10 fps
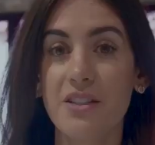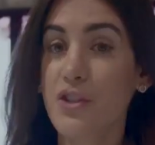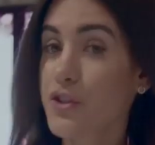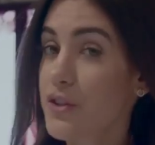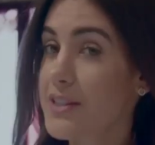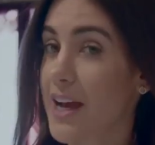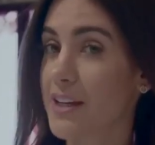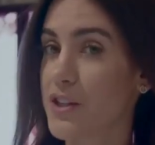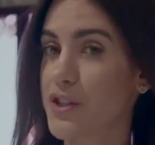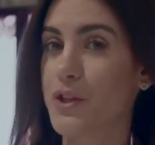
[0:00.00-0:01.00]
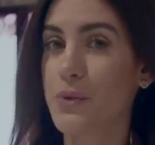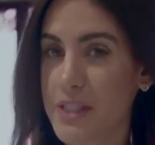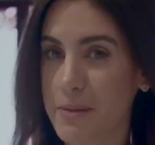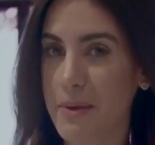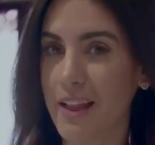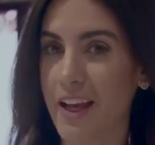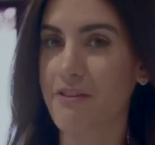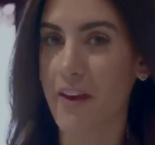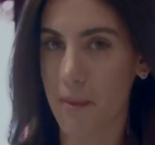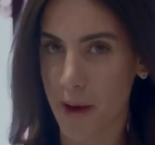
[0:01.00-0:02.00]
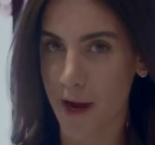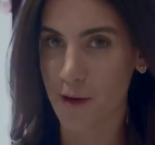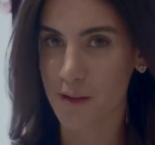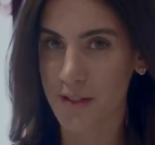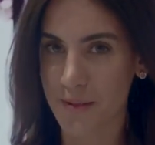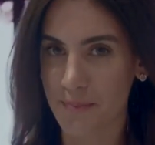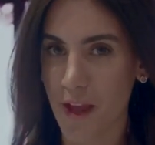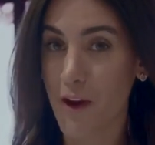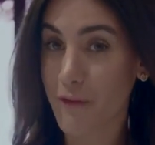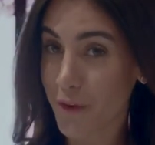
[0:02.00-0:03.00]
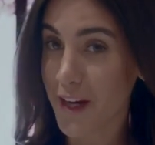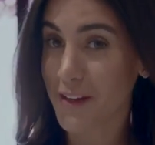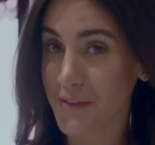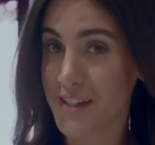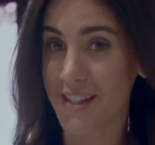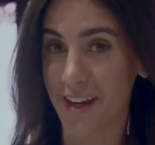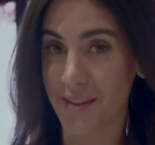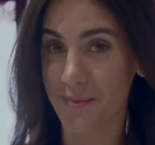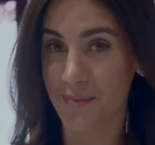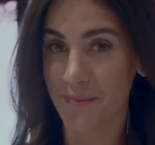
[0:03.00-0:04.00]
Digital signage used to be like vampires, afraid of the sun.